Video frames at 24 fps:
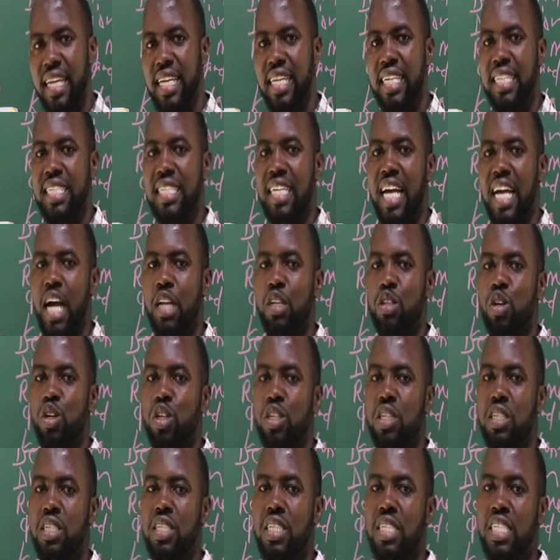it
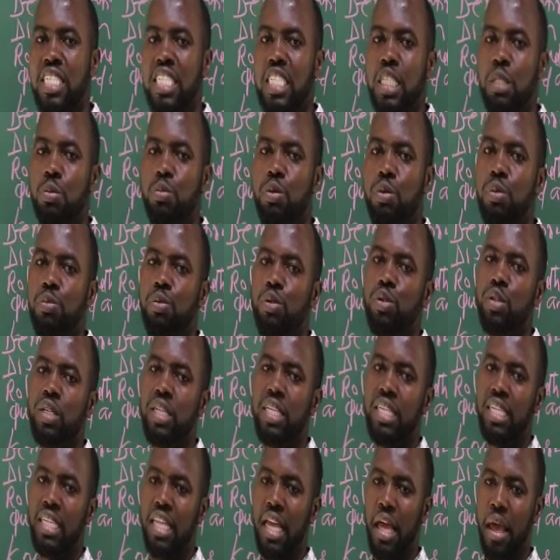cannot reach people
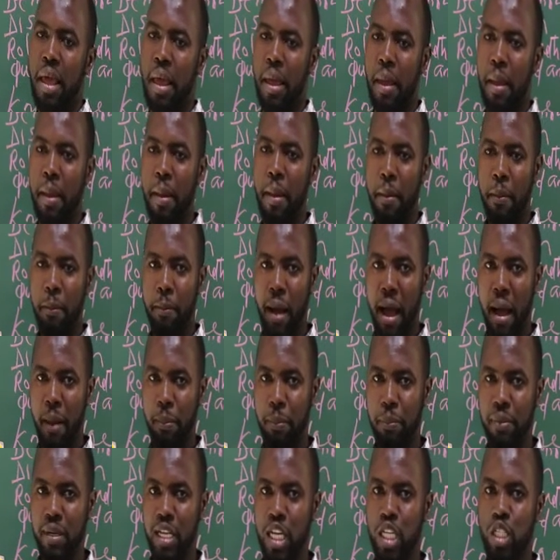in a
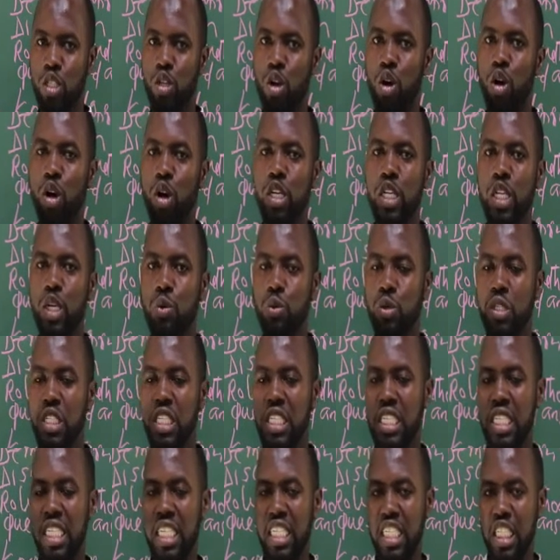far place, only
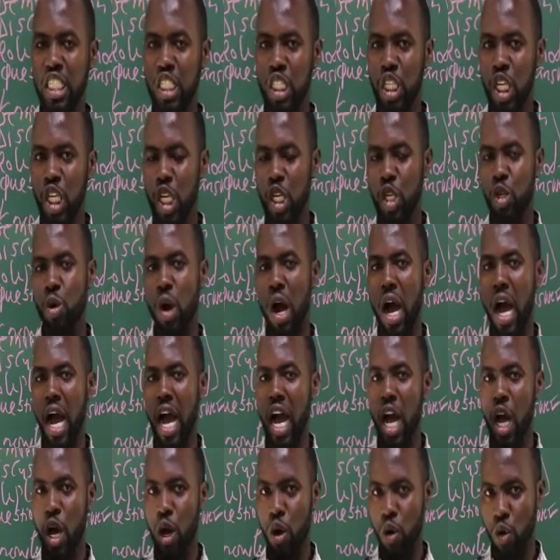within
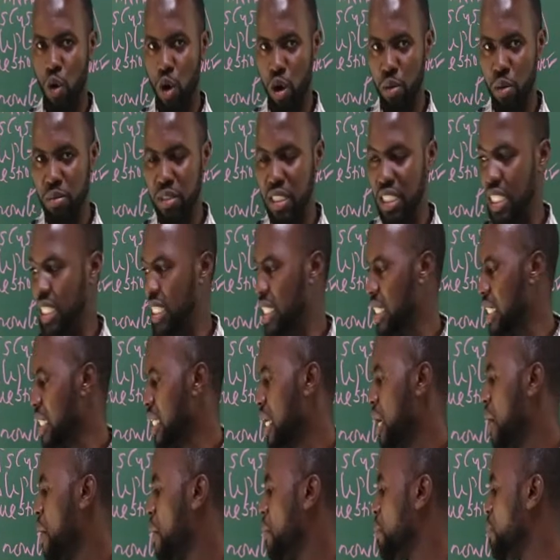your community.